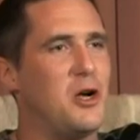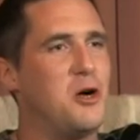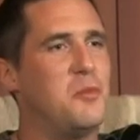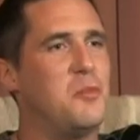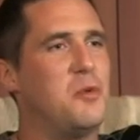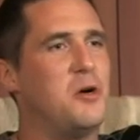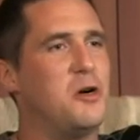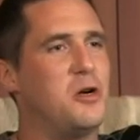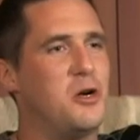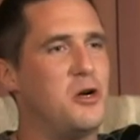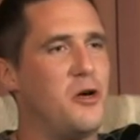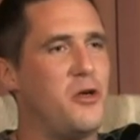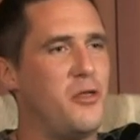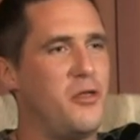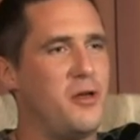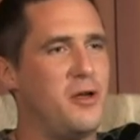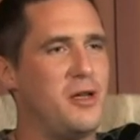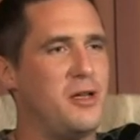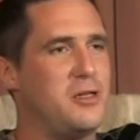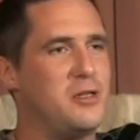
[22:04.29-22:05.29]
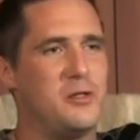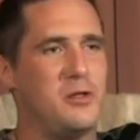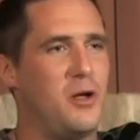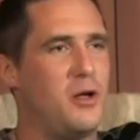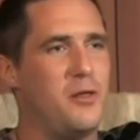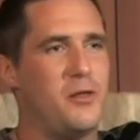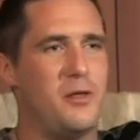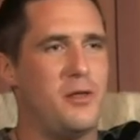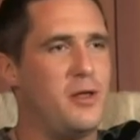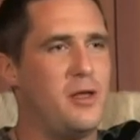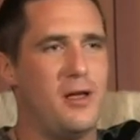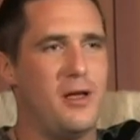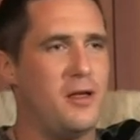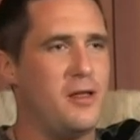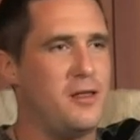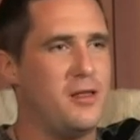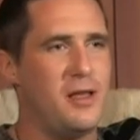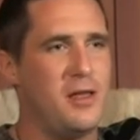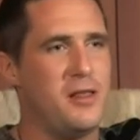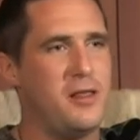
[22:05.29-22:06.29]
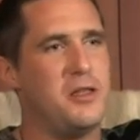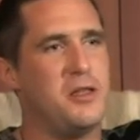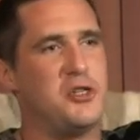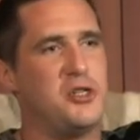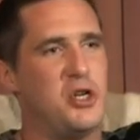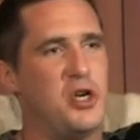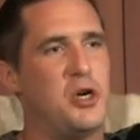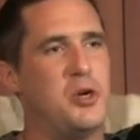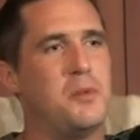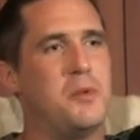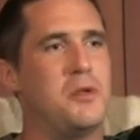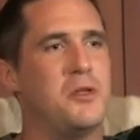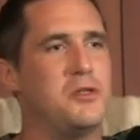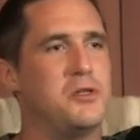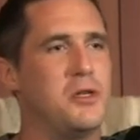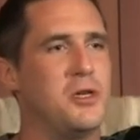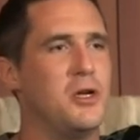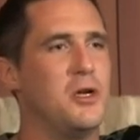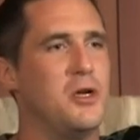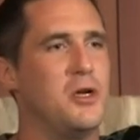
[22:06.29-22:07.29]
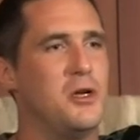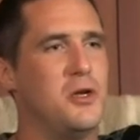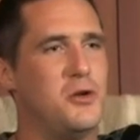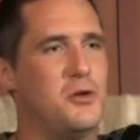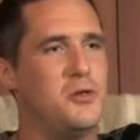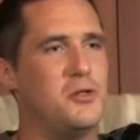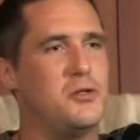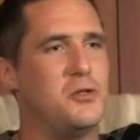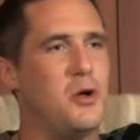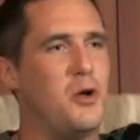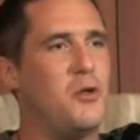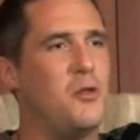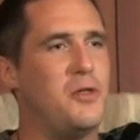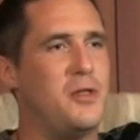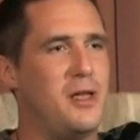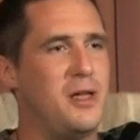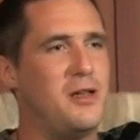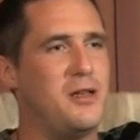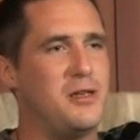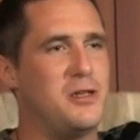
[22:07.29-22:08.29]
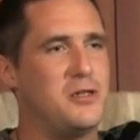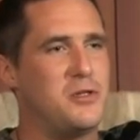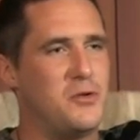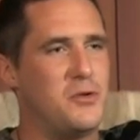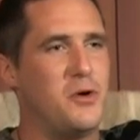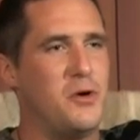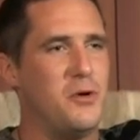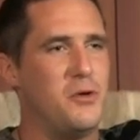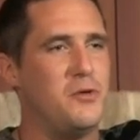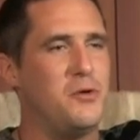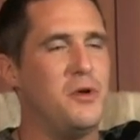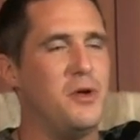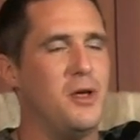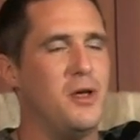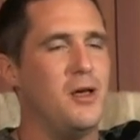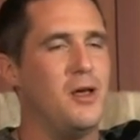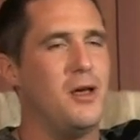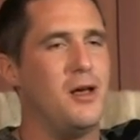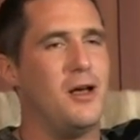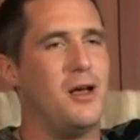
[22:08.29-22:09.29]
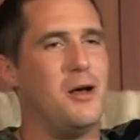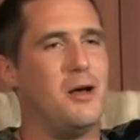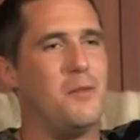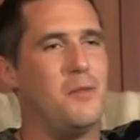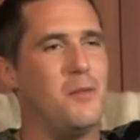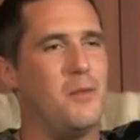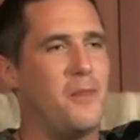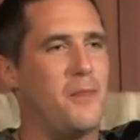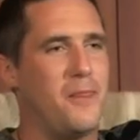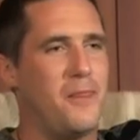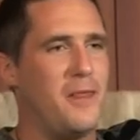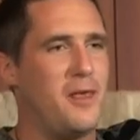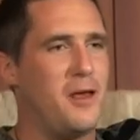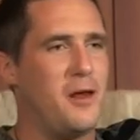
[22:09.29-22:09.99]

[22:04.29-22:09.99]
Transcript: Coburg Gotha is not the uh, they're the Germans who stole the English throne. Um,